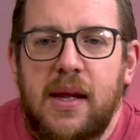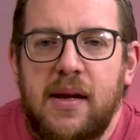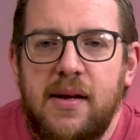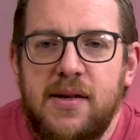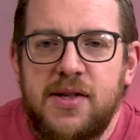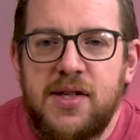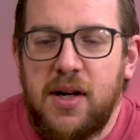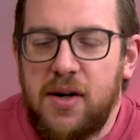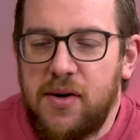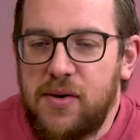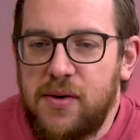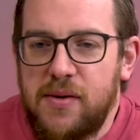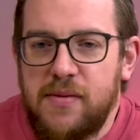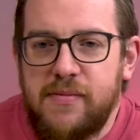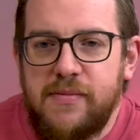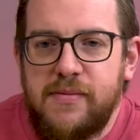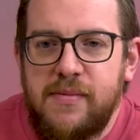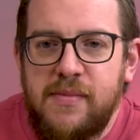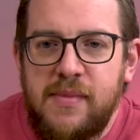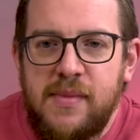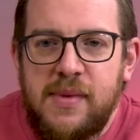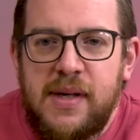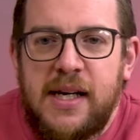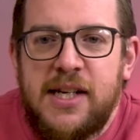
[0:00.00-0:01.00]
So,
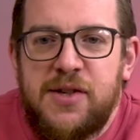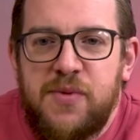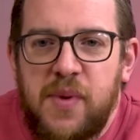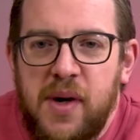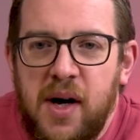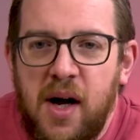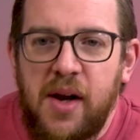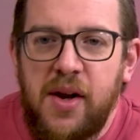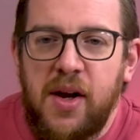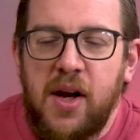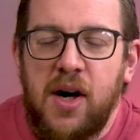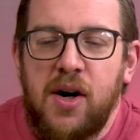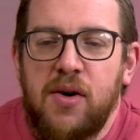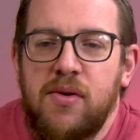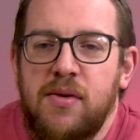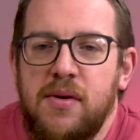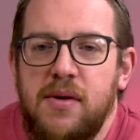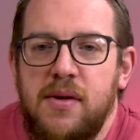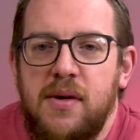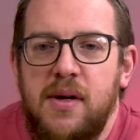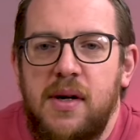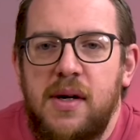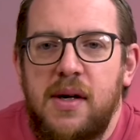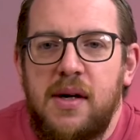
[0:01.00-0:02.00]
as we all know,
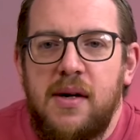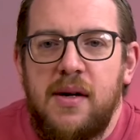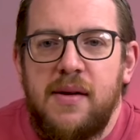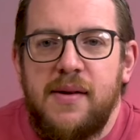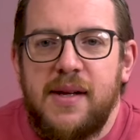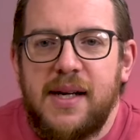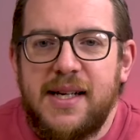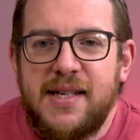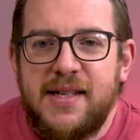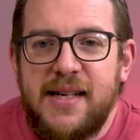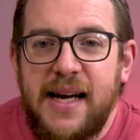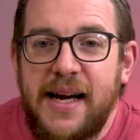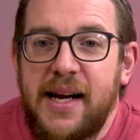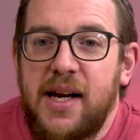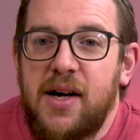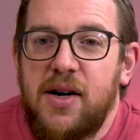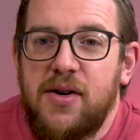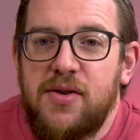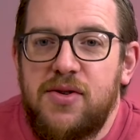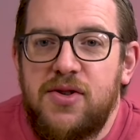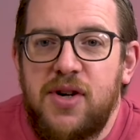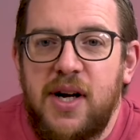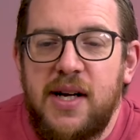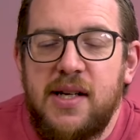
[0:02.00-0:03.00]
the
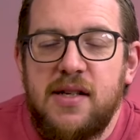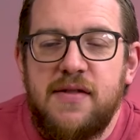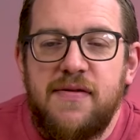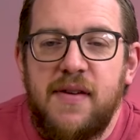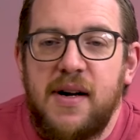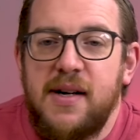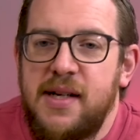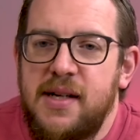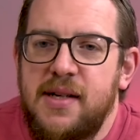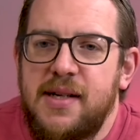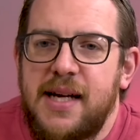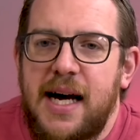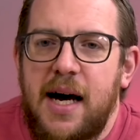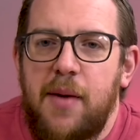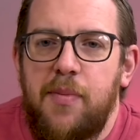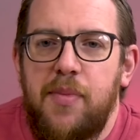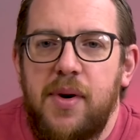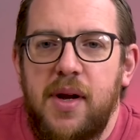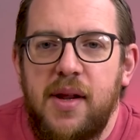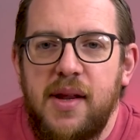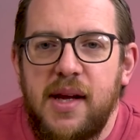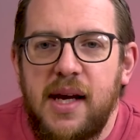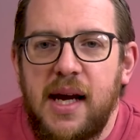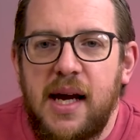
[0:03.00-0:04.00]
Casado transfer didn't
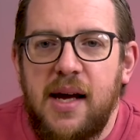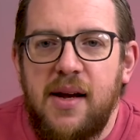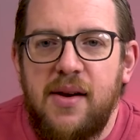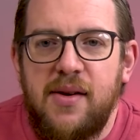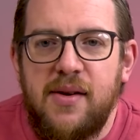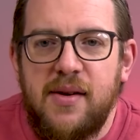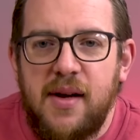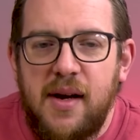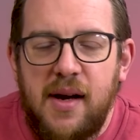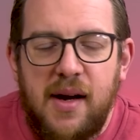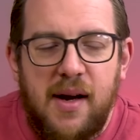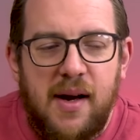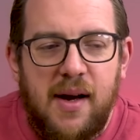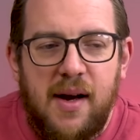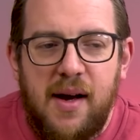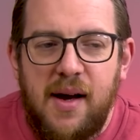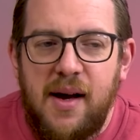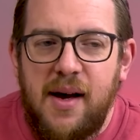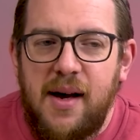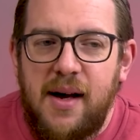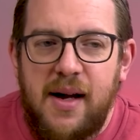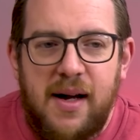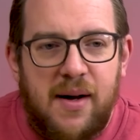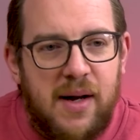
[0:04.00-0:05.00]
happen in the end.
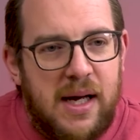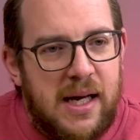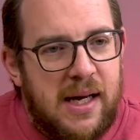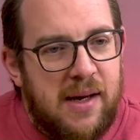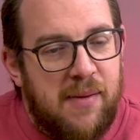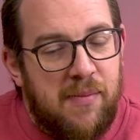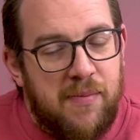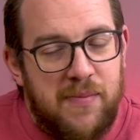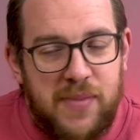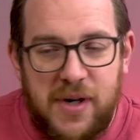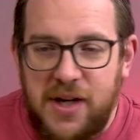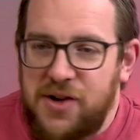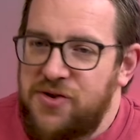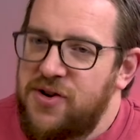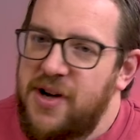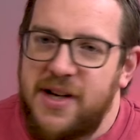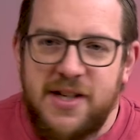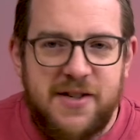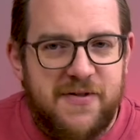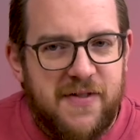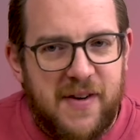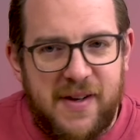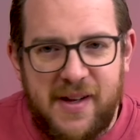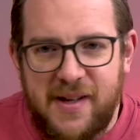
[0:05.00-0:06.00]
But a
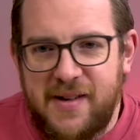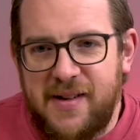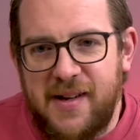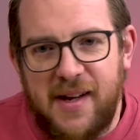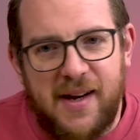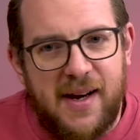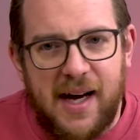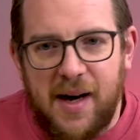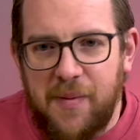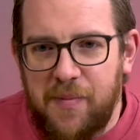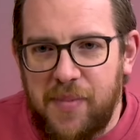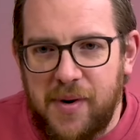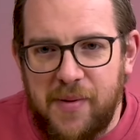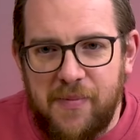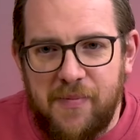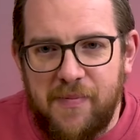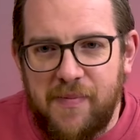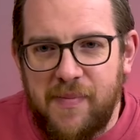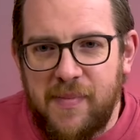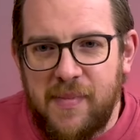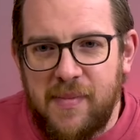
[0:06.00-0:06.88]
transfer that did happen.